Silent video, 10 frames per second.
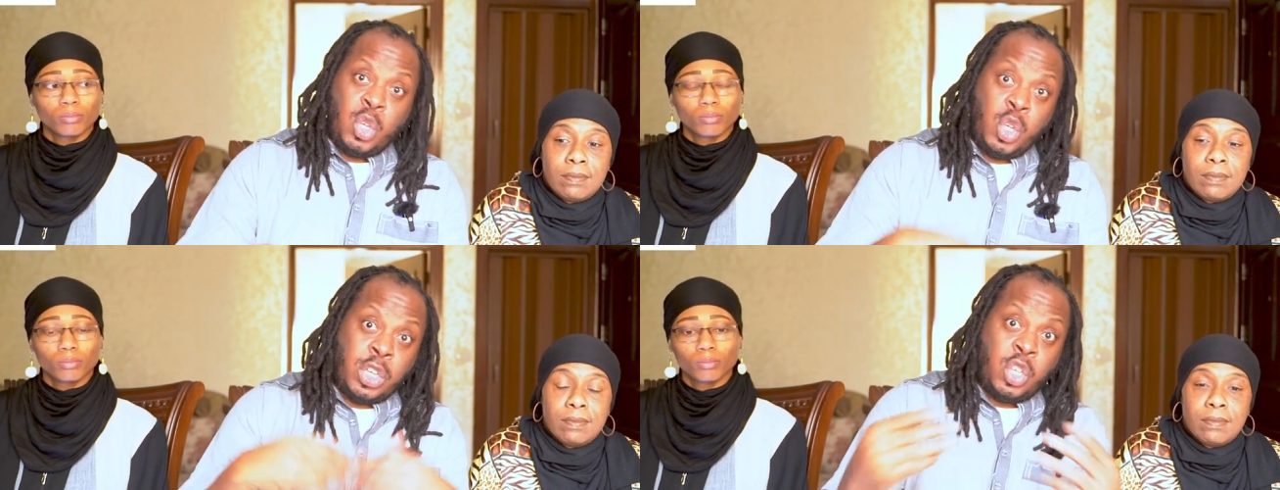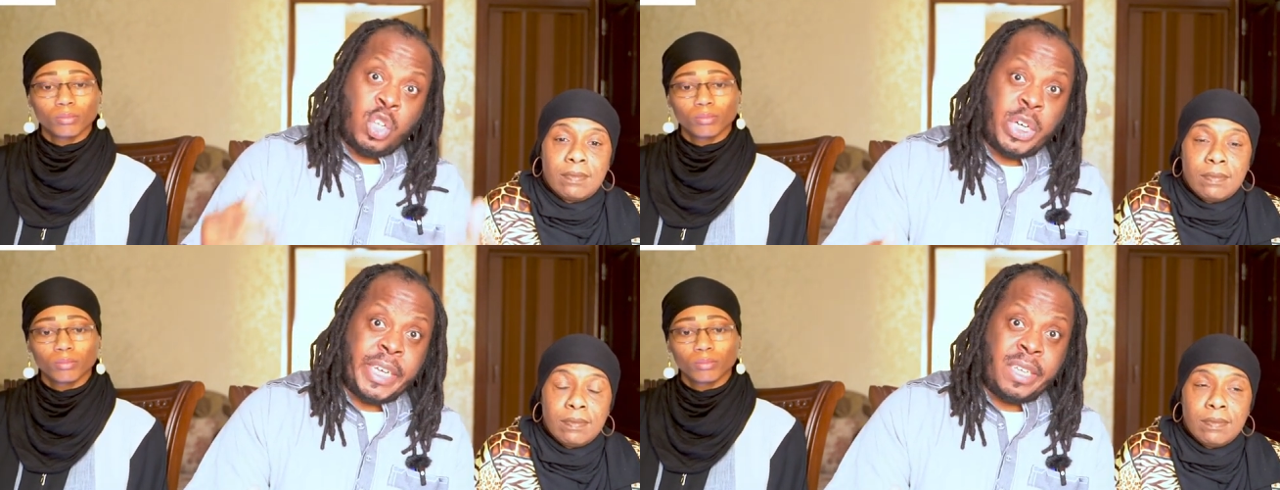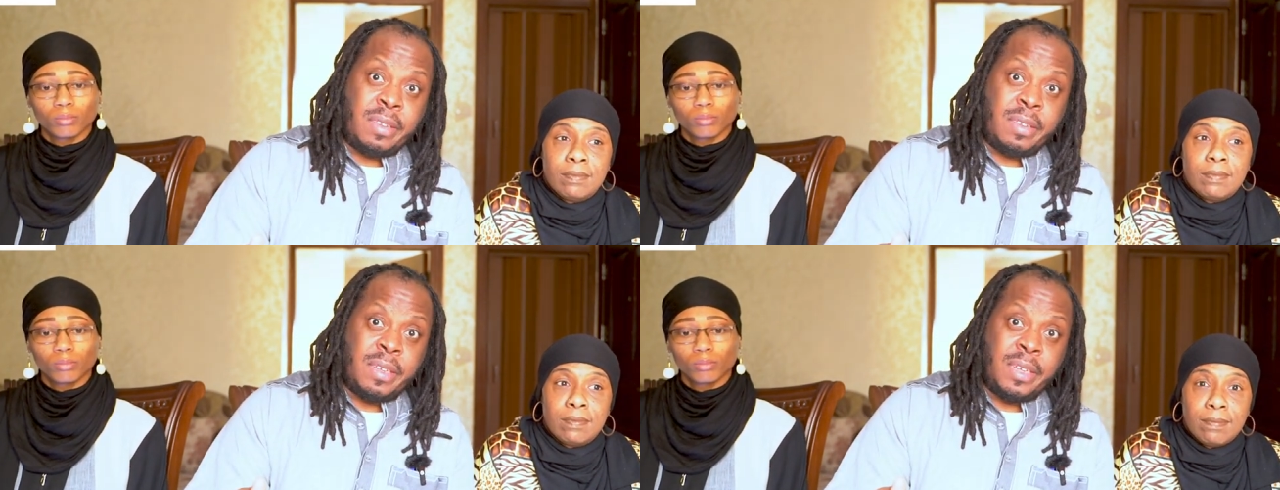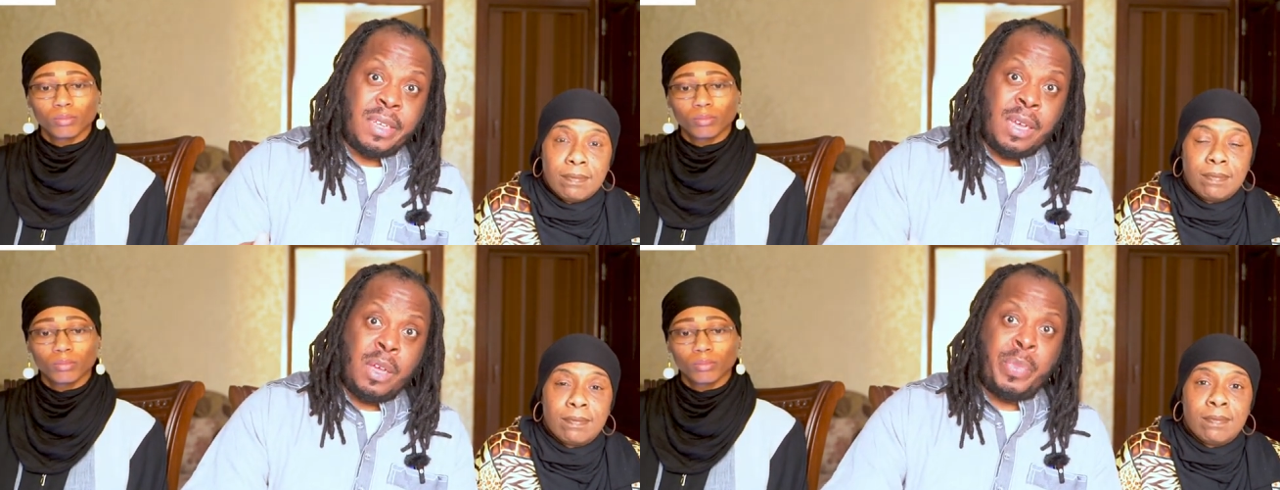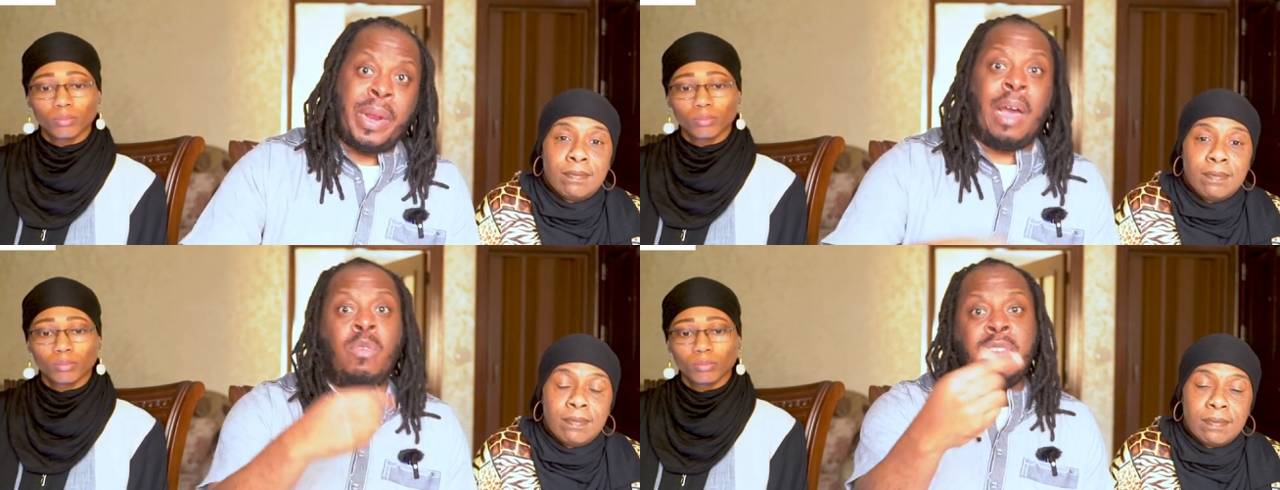Speaker 1: Your choice. But
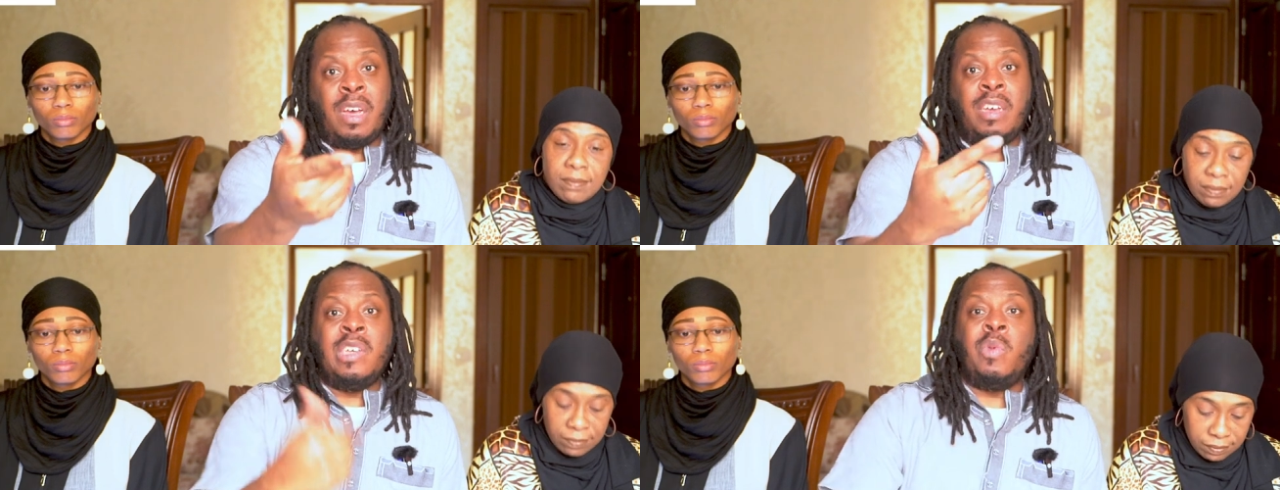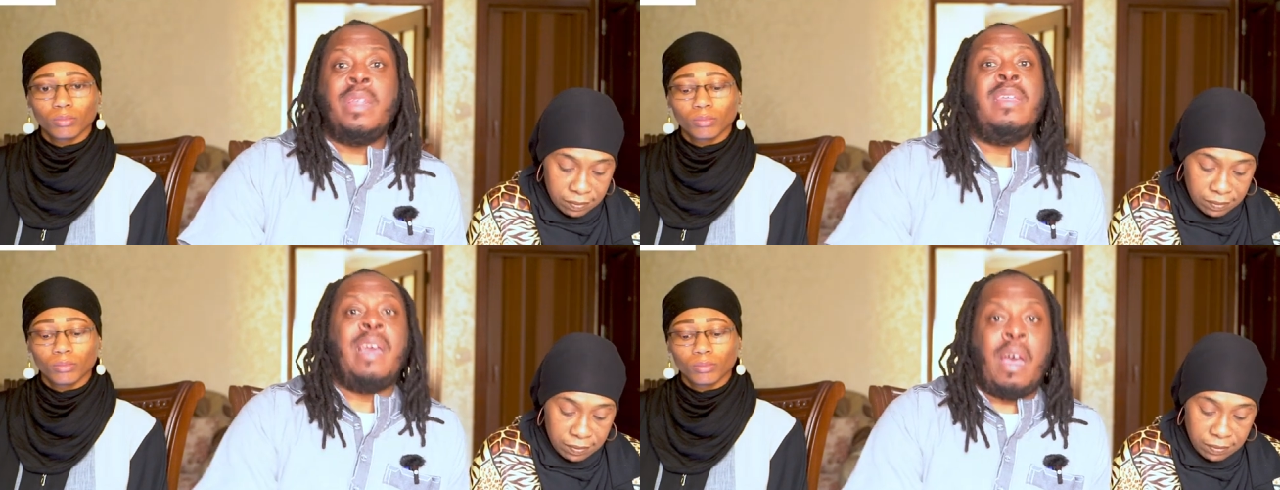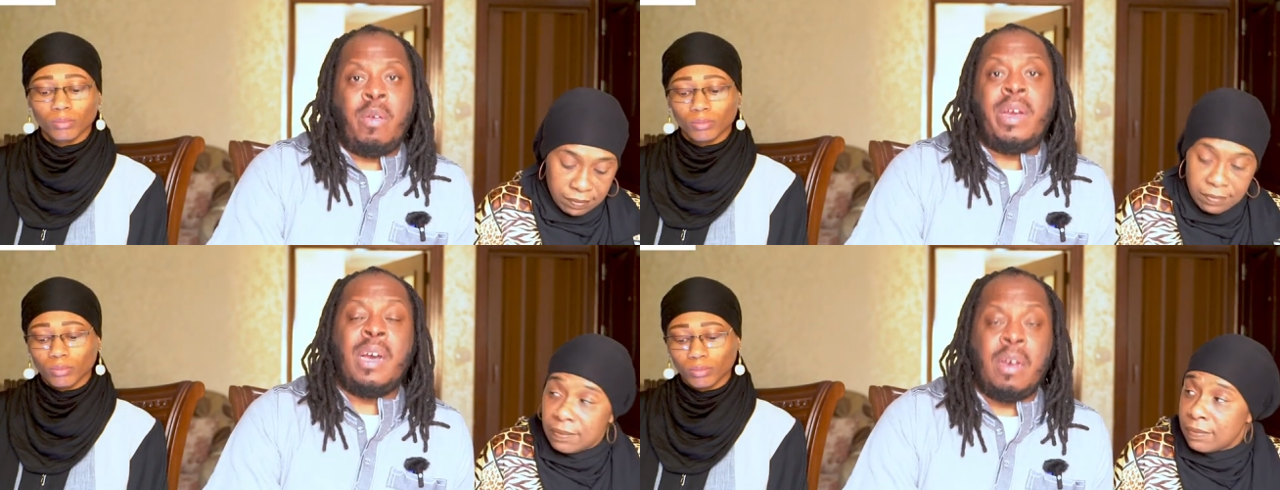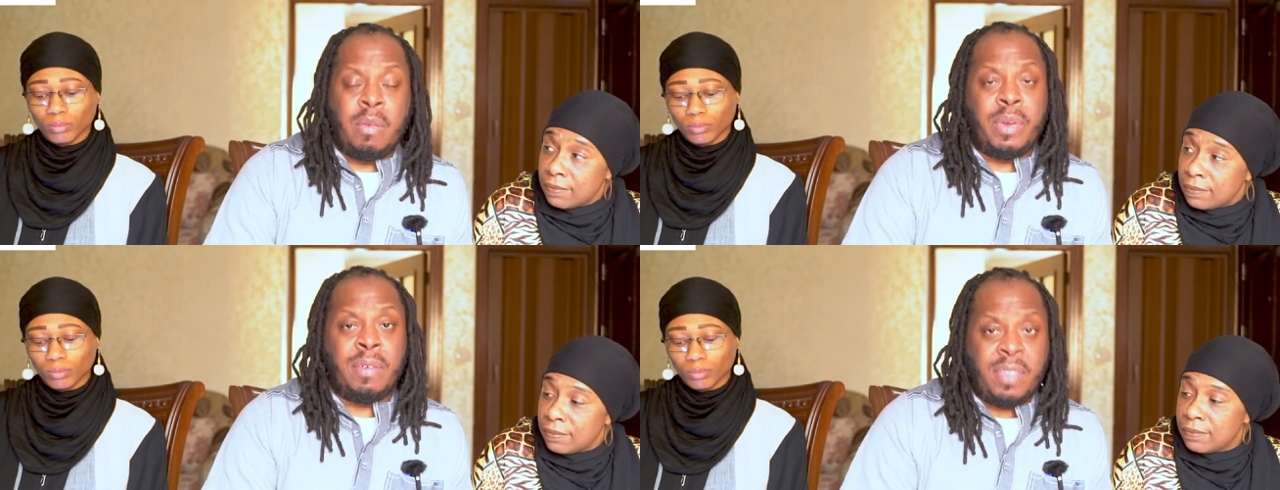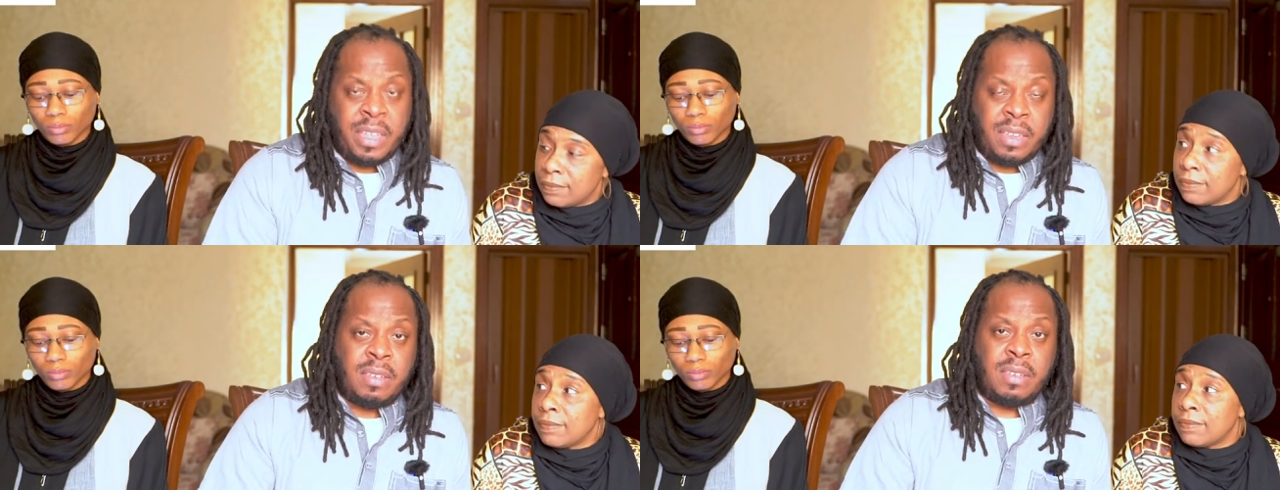I will tell you what the outcome of
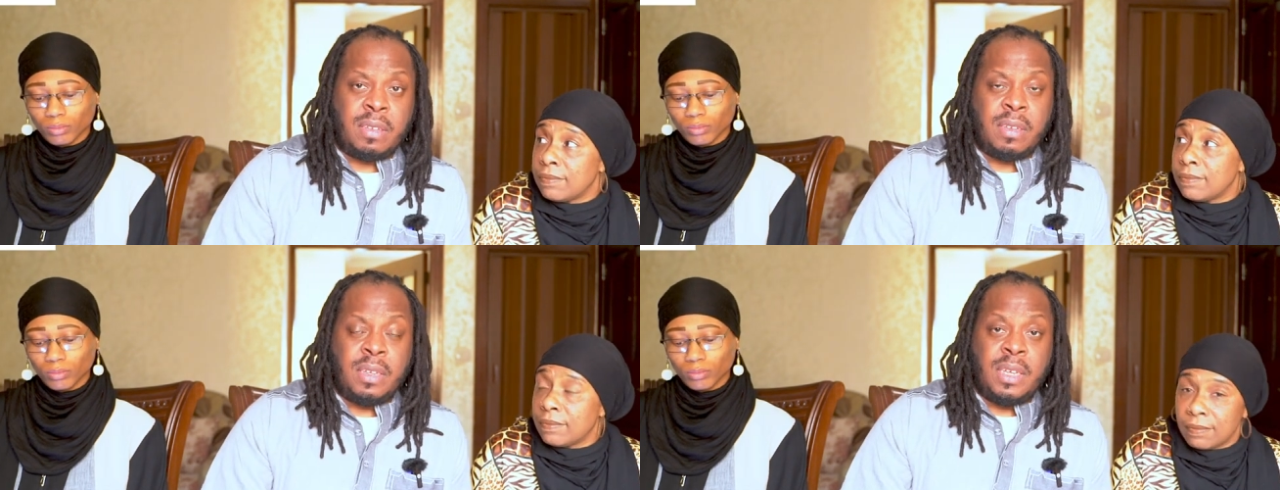this